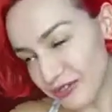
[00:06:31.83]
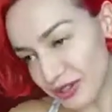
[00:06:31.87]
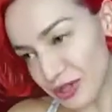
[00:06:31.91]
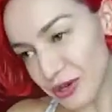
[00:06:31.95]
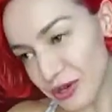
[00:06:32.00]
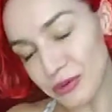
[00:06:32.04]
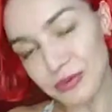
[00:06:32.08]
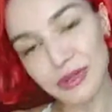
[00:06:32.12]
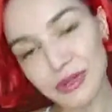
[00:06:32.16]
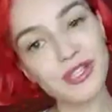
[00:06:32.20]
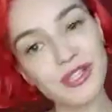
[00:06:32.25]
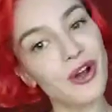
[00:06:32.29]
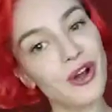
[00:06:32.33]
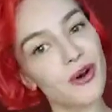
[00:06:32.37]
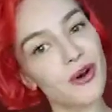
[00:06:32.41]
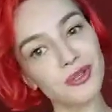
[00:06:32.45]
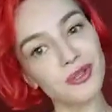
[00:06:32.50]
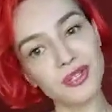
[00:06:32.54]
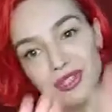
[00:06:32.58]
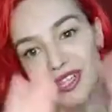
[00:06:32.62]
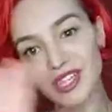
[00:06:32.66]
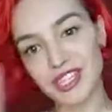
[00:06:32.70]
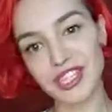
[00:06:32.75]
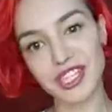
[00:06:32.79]
of you will go
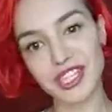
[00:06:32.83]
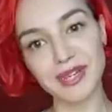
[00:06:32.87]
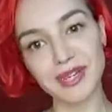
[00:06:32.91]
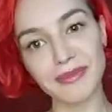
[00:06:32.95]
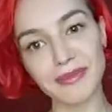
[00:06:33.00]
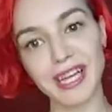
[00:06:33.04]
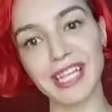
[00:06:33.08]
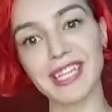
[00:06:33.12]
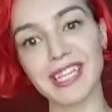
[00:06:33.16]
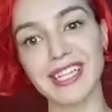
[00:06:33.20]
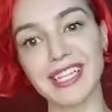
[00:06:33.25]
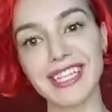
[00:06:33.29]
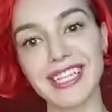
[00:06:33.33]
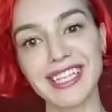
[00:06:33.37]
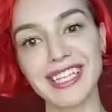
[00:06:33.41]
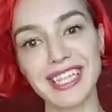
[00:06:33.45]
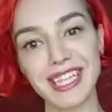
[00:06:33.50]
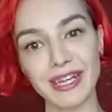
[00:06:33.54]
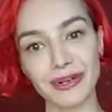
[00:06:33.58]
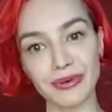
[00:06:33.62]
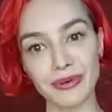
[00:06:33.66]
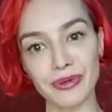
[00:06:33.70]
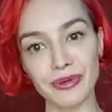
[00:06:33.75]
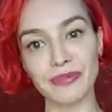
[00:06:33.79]
to the gym and
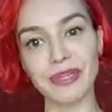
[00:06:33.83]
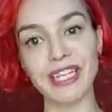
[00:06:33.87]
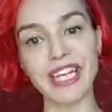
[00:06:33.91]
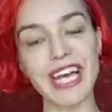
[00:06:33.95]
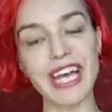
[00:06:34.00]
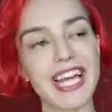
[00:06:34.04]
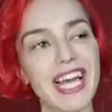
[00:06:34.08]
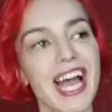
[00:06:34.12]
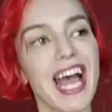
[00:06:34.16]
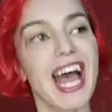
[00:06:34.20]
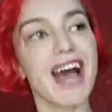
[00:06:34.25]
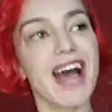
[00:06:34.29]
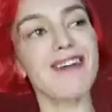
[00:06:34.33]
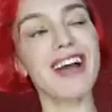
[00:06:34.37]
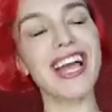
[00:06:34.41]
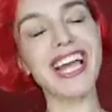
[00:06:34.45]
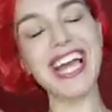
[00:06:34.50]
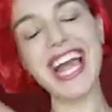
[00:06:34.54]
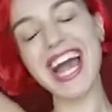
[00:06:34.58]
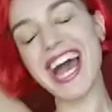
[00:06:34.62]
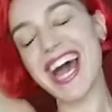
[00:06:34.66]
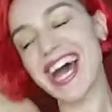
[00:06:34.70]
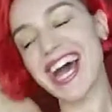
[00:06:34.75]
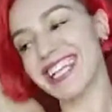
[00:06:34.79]
they will be like, oh my
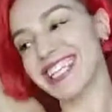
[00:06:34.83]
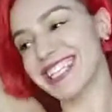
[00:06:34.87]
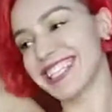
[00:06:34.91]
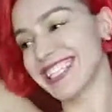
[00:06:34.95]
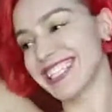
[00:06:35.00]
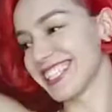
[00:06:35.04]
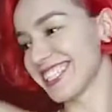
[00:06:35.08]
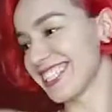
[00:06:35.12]
God,